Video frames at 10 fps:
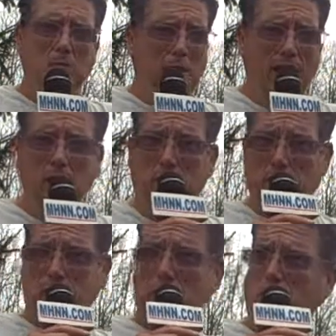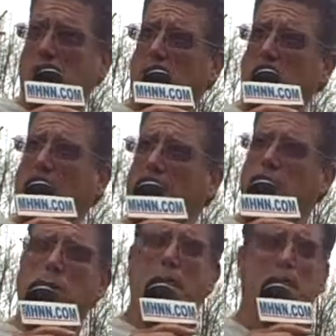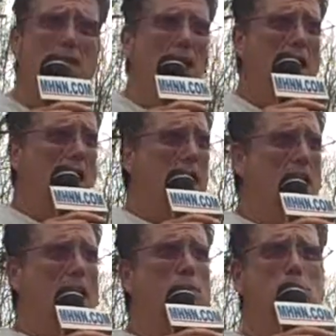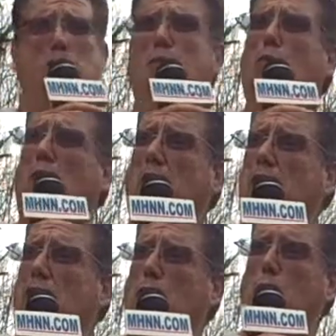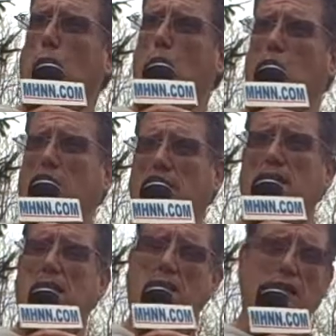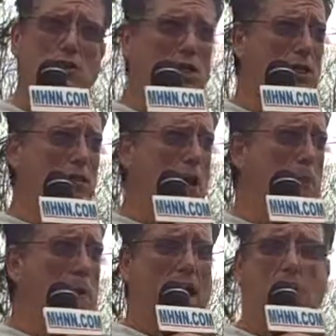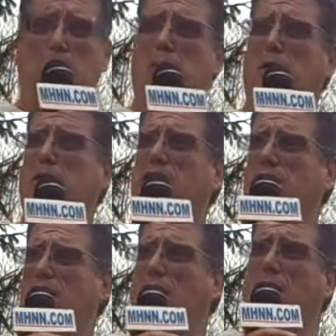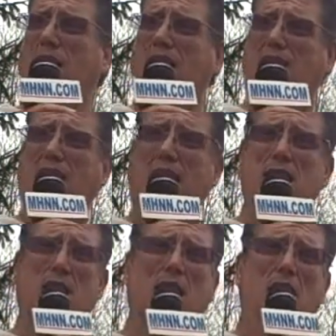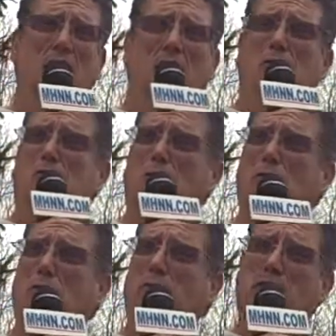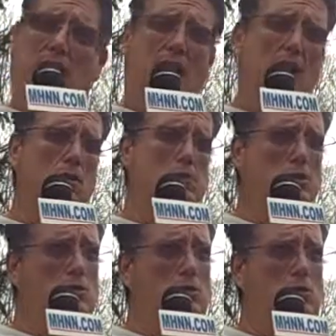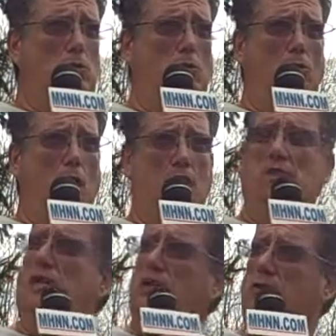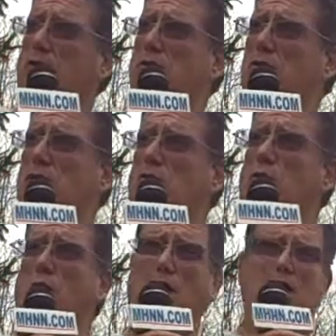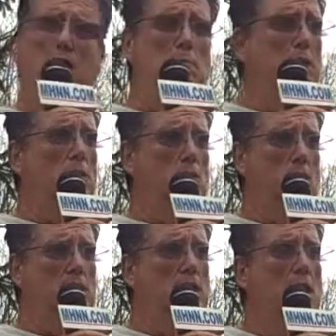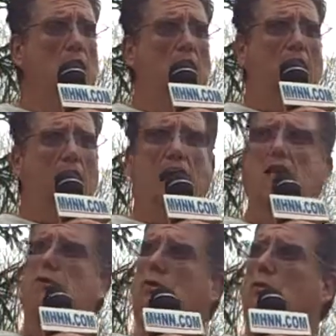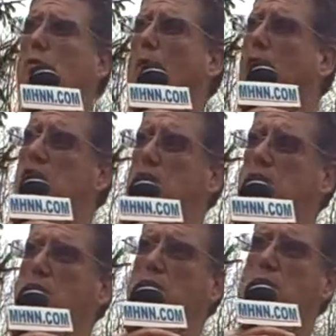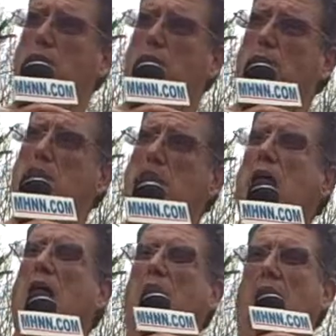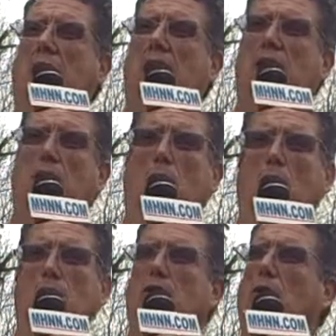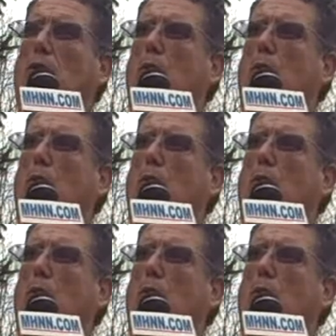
My name is Eugene Matteries, and I was the one who brought the attention about the building's derelict state to the town, to our senators, to our assemblywoman, and to our district attorney, and also